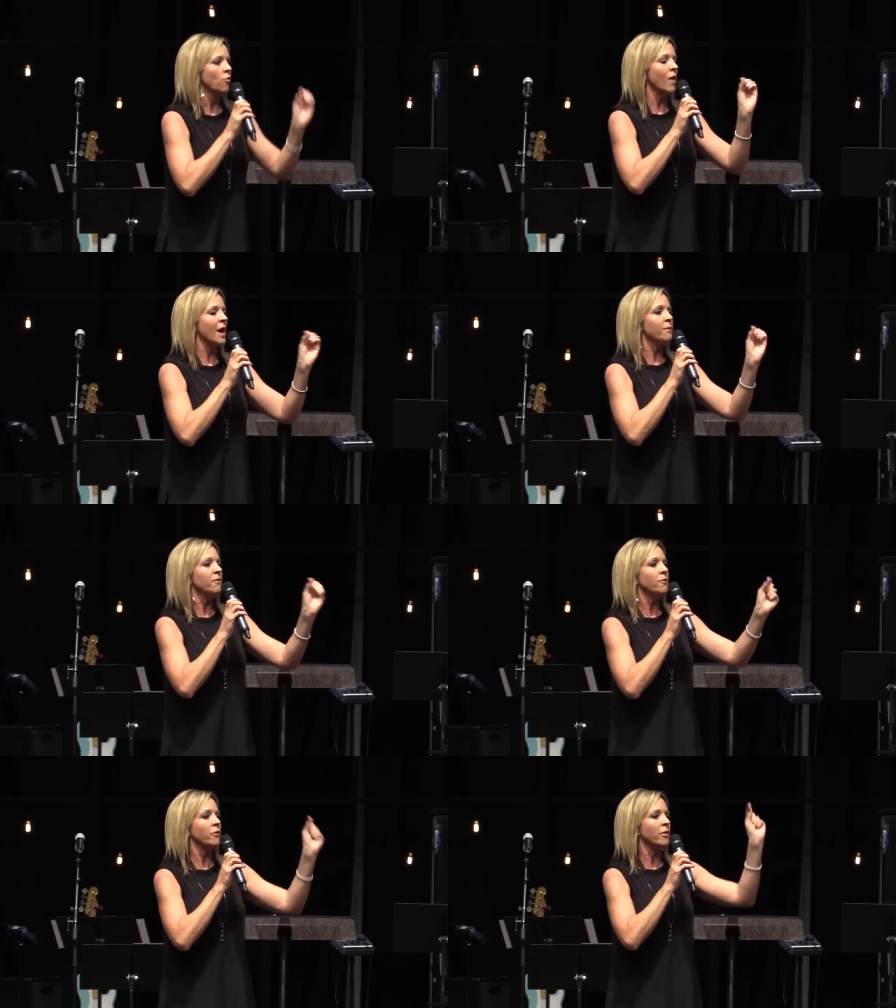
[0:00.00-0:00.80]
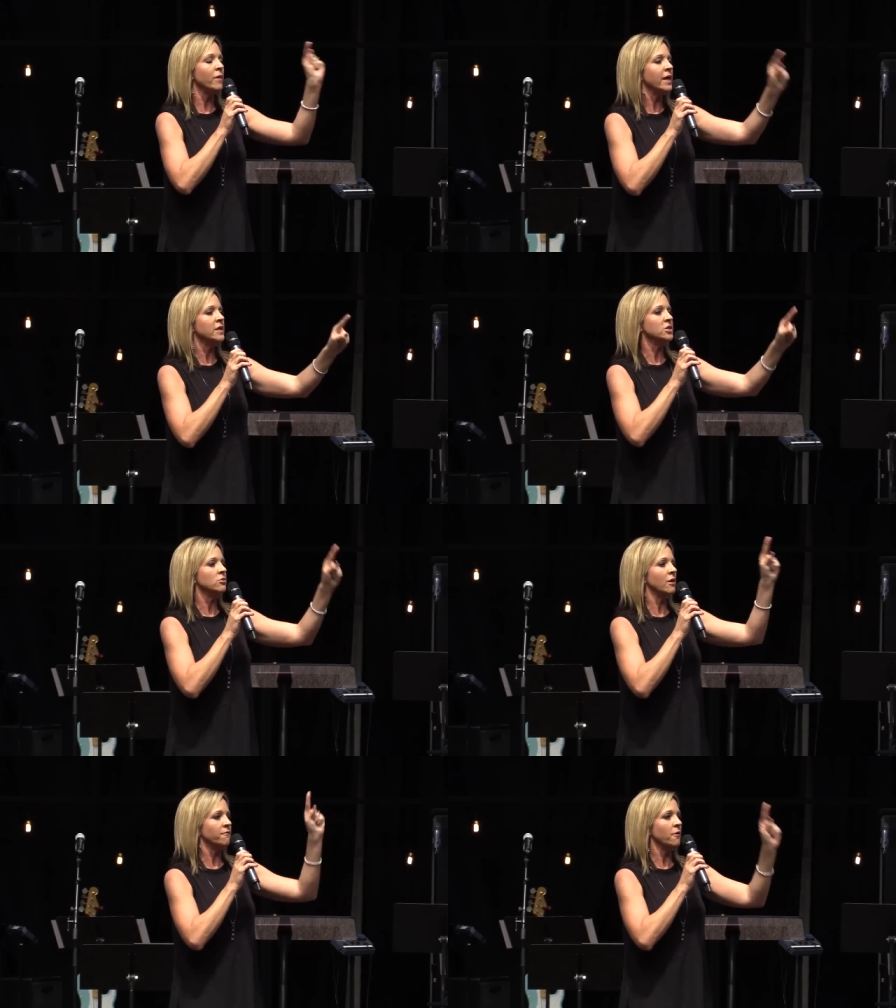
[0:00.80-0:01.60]
Right before we went
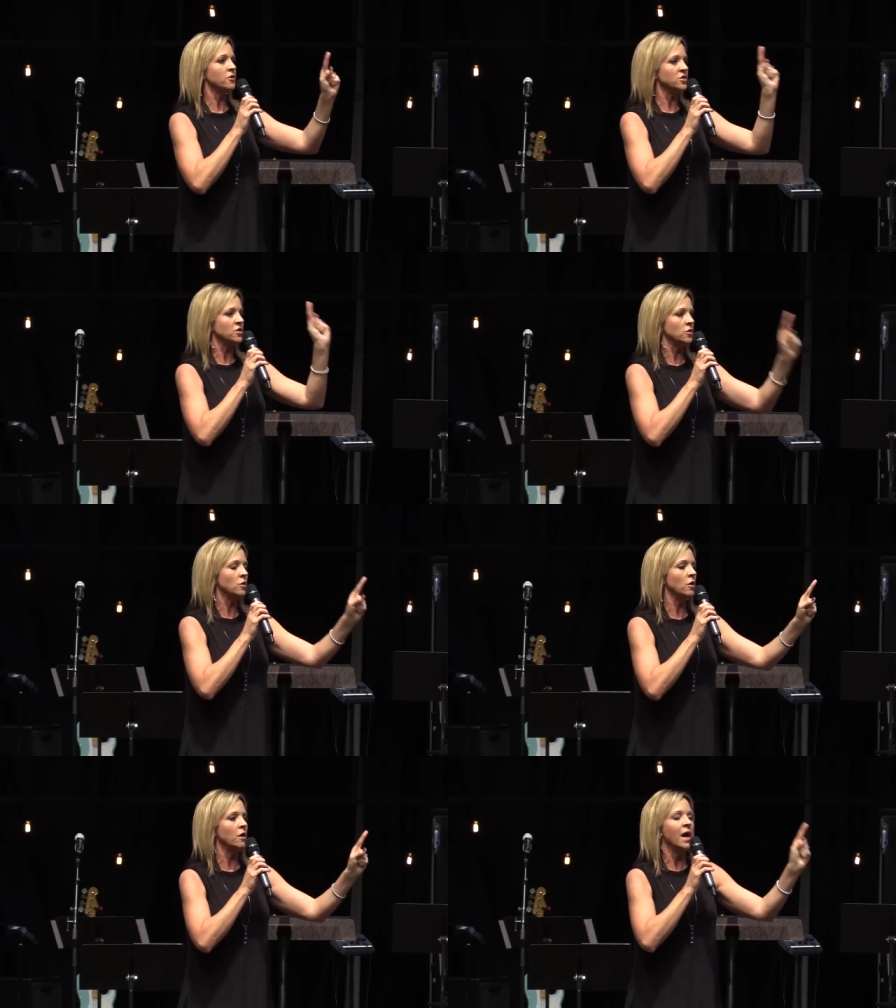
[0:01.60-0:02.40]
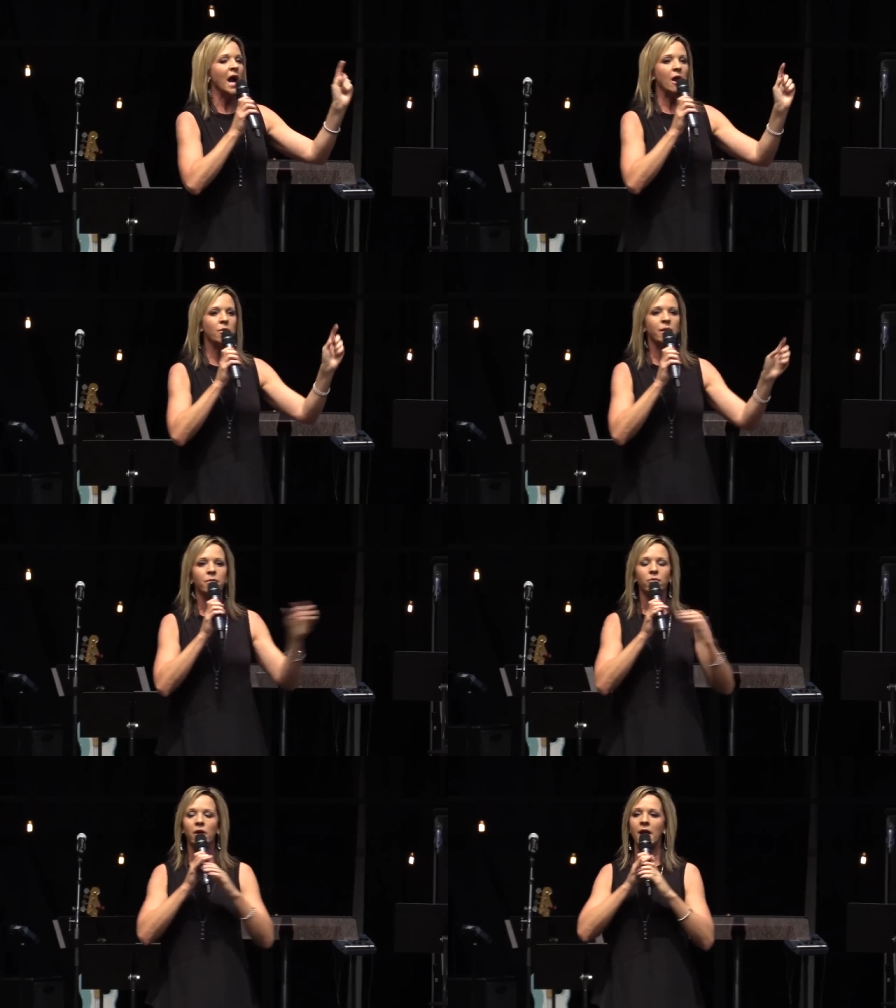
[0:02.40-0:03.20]
into our first school, I
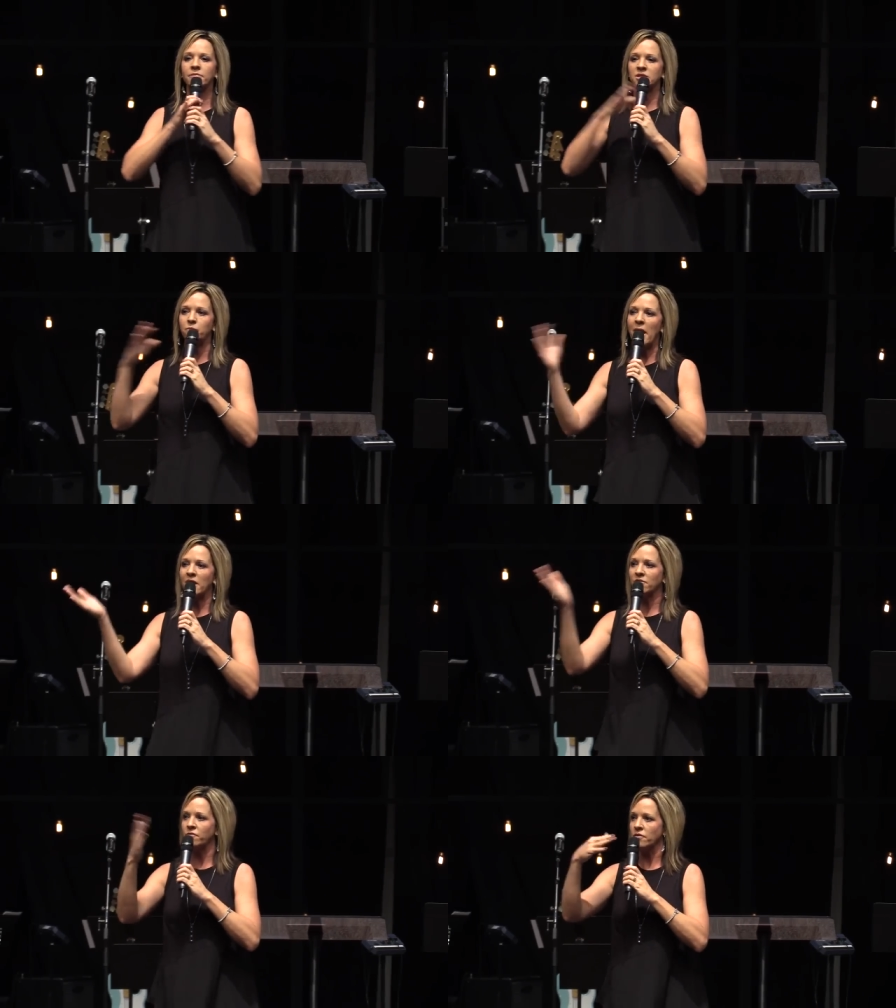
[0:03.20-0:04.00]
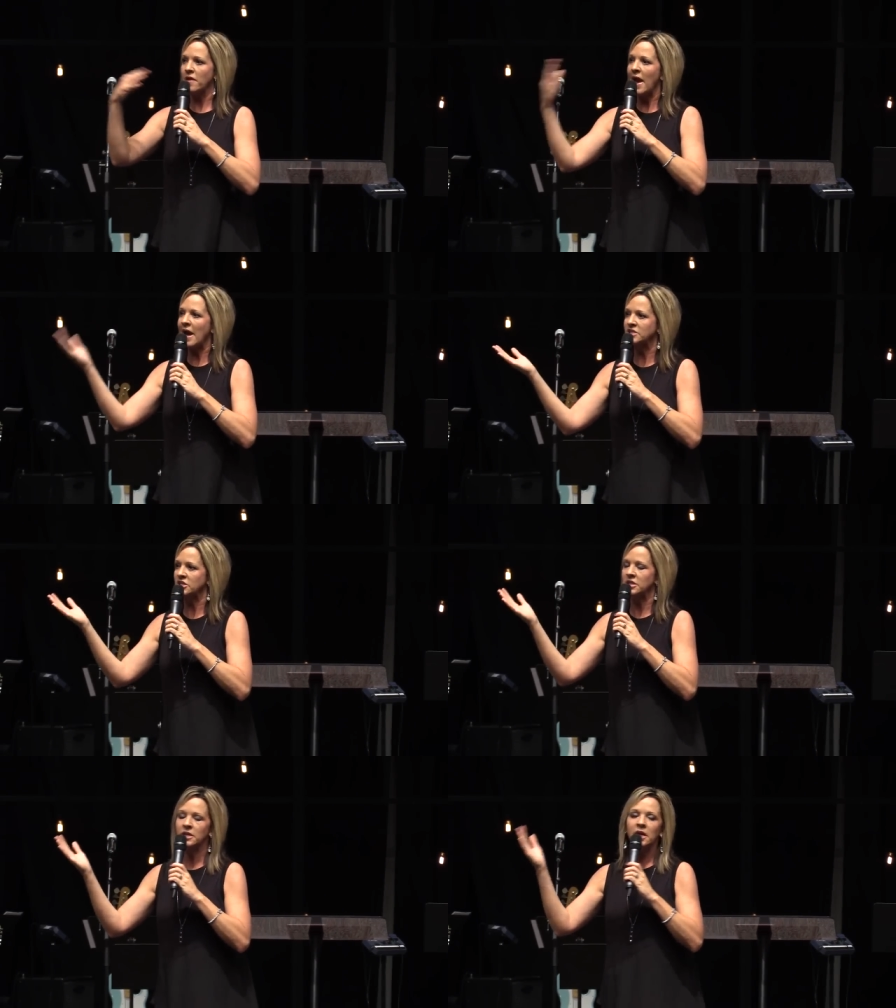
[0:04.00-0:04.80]
remember we were having this back and forth
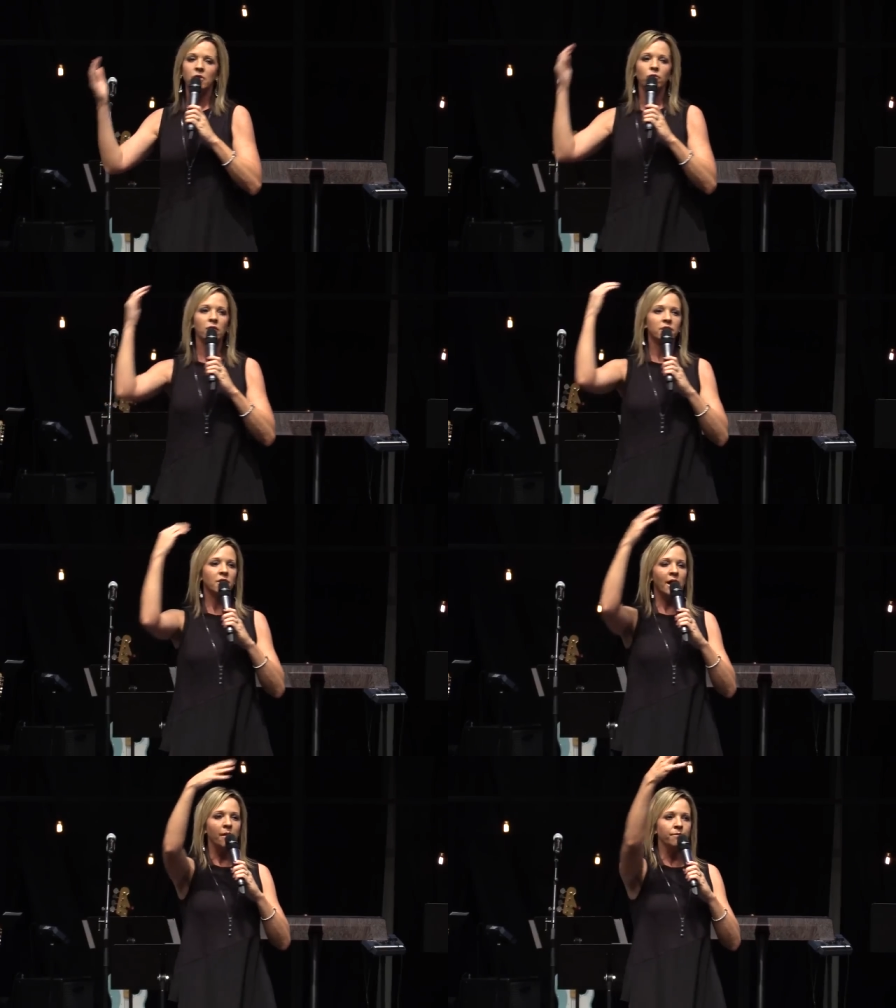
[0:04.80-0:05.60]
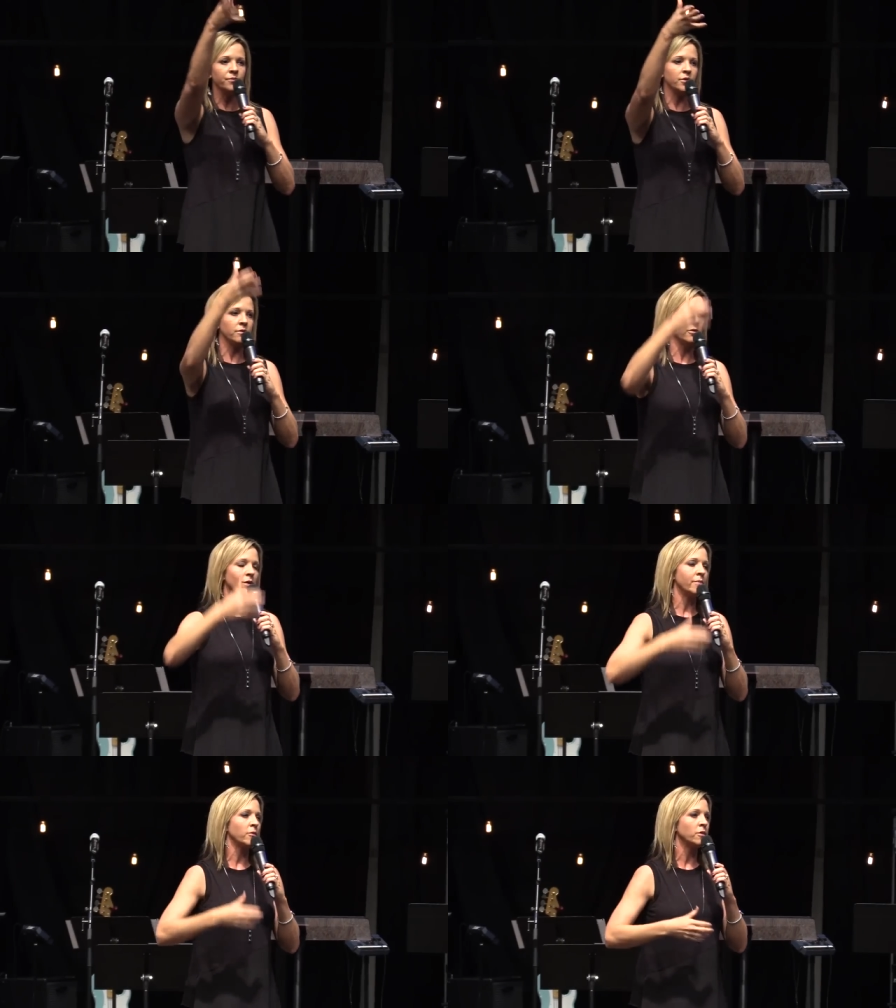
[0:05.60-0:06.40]
action with um,
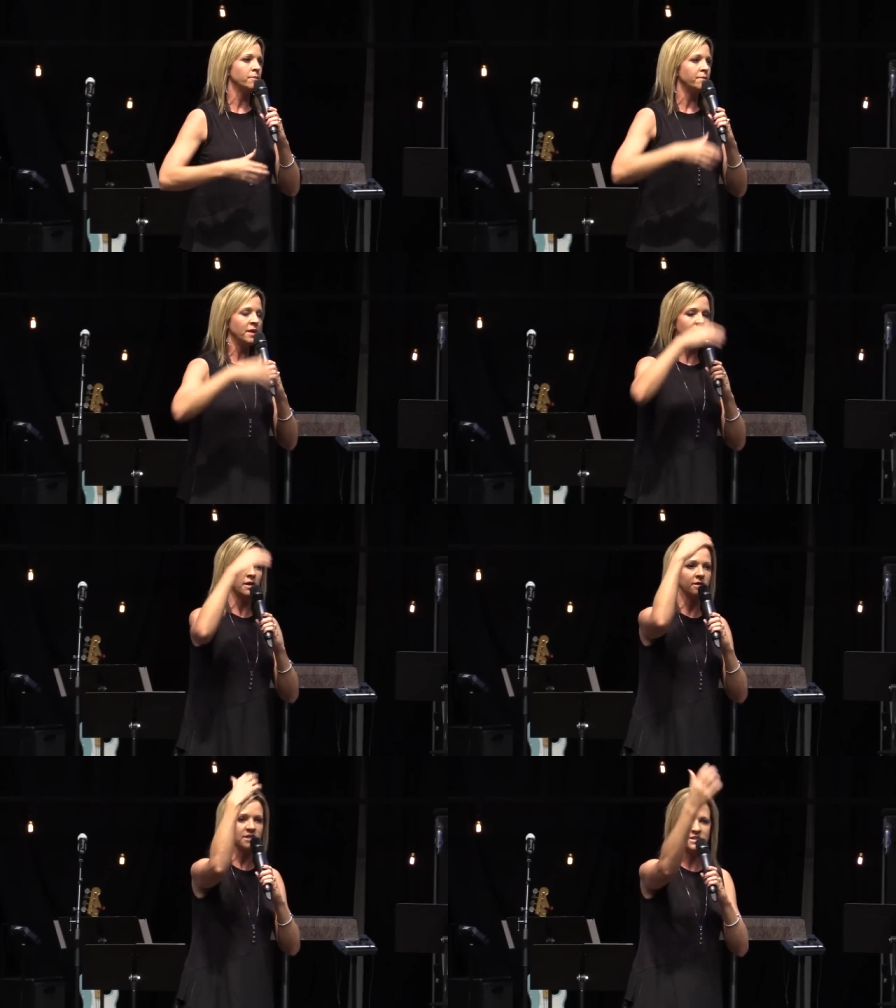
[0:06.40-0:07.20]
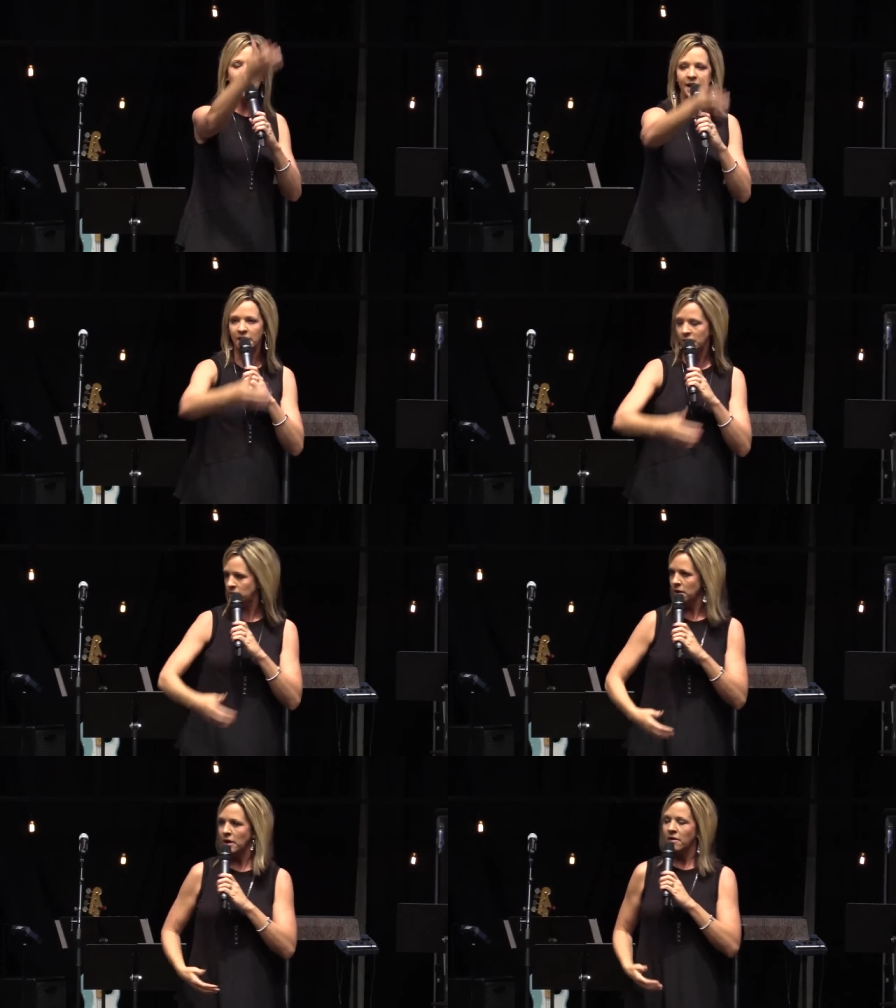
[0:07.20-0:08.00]
whoever would be the deciding